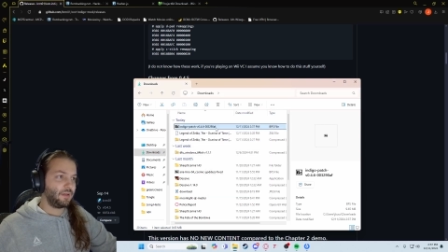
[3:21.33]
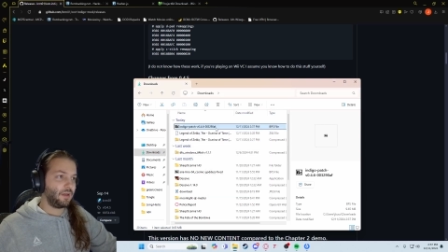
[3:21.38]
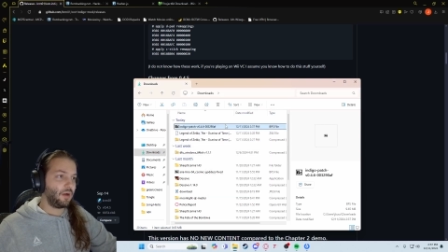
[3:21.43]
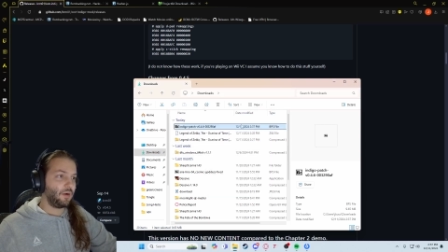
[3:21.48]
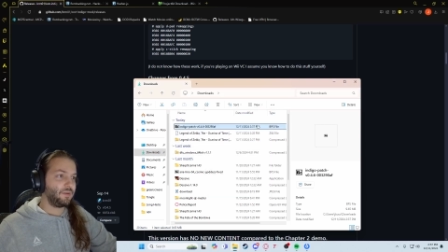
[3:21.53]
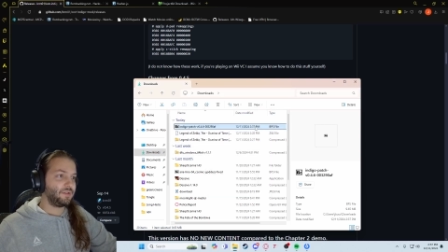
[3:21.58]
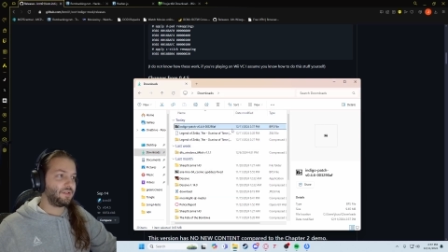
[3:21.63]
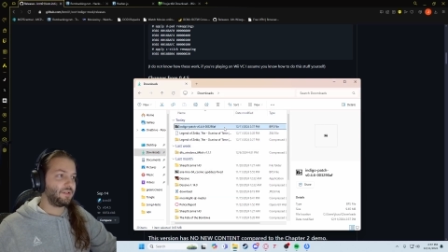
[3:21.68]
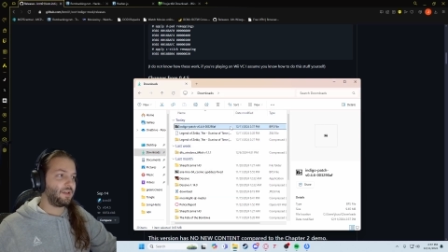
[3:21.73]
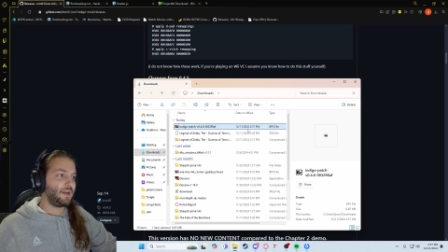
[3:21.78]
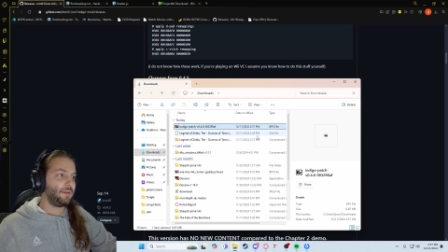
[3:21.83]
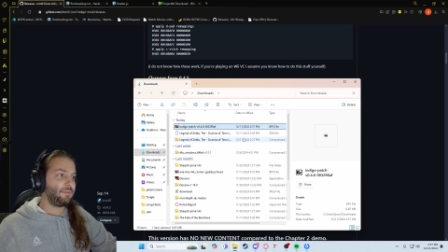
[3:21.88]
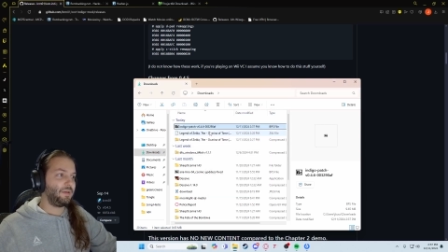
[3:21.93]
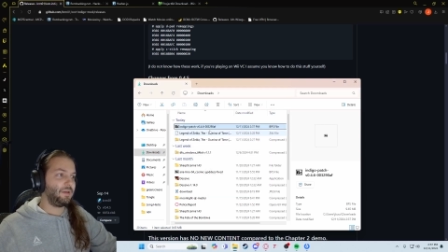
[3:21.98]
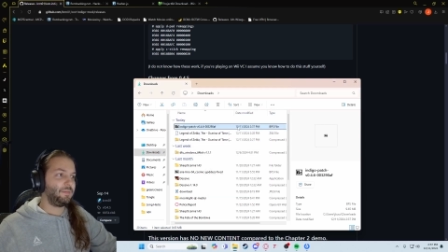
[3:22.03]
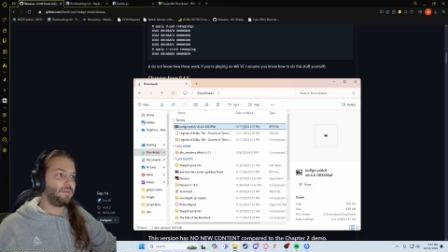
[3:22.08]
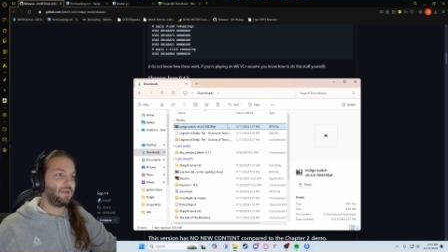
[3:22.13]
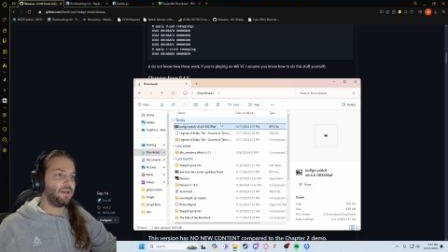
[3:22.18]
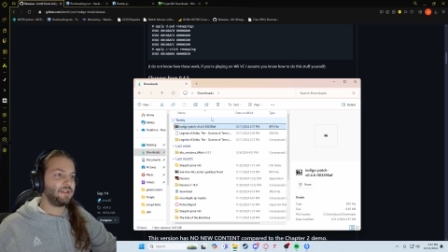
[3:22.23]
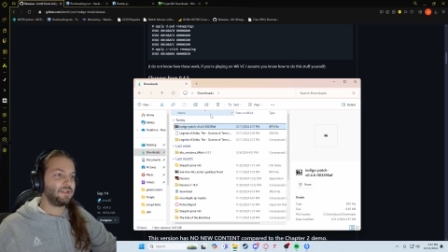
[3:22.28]
Oh, it's a
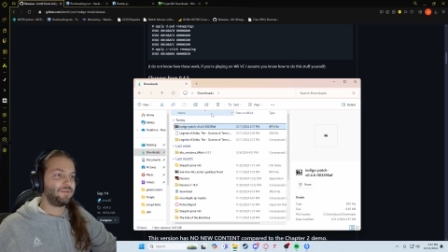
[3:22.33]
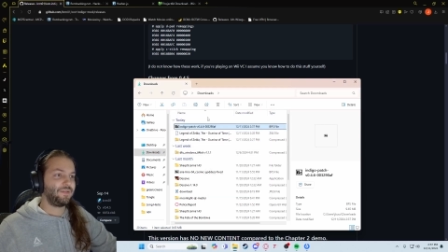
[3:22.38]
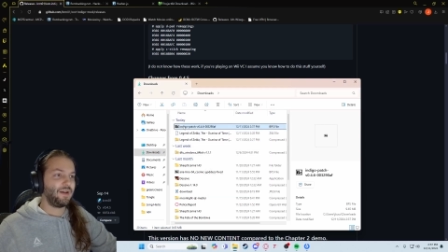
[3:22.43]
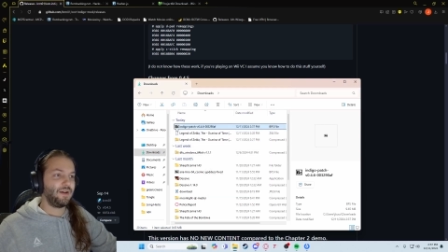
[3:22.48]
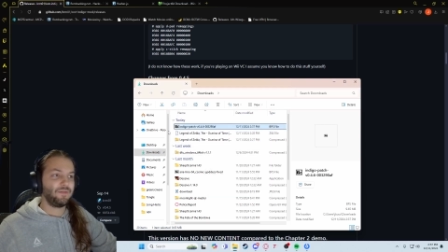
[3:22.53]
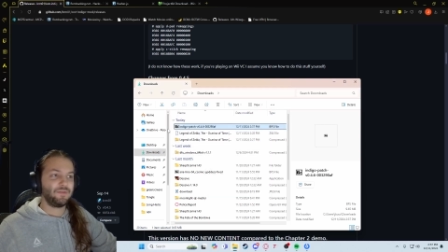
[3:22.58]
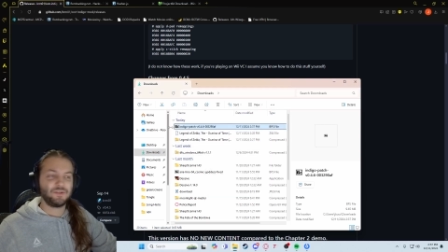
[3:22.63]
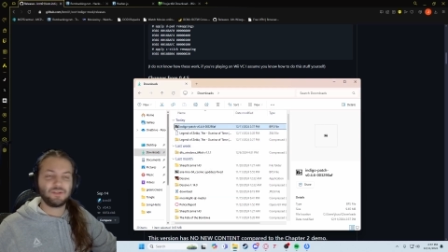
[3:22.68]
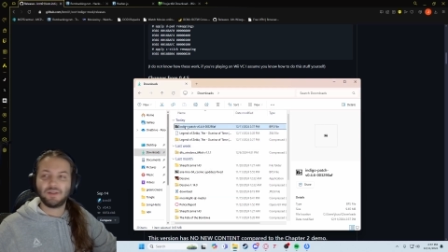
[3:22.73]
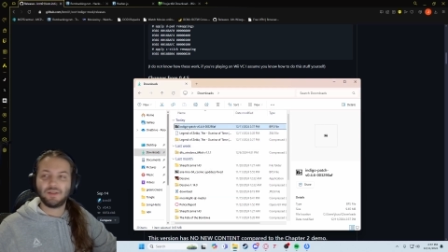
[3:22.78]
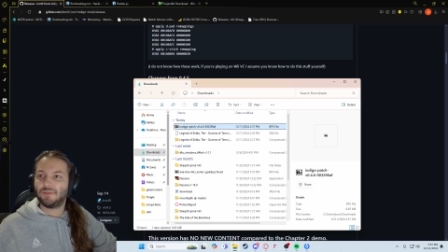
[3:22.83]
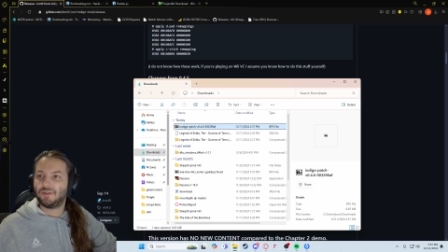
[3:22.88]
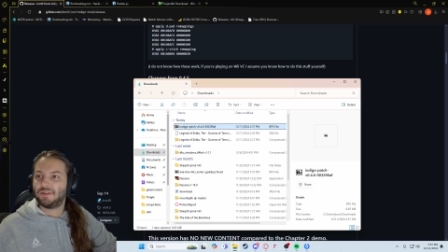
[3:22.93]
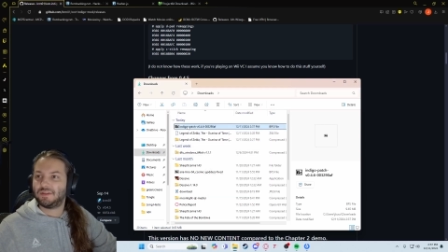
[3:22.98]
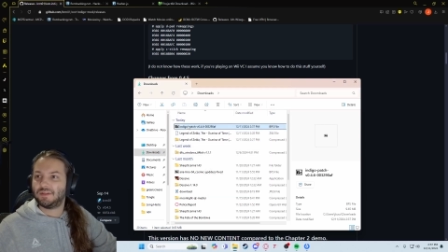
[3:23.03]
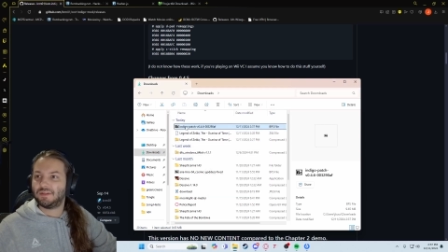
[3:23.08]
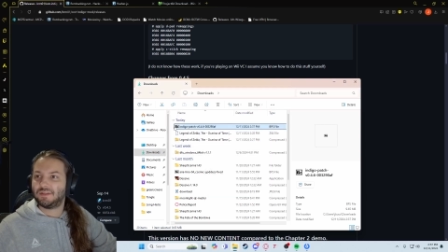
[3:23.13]
.bps file. For some reason,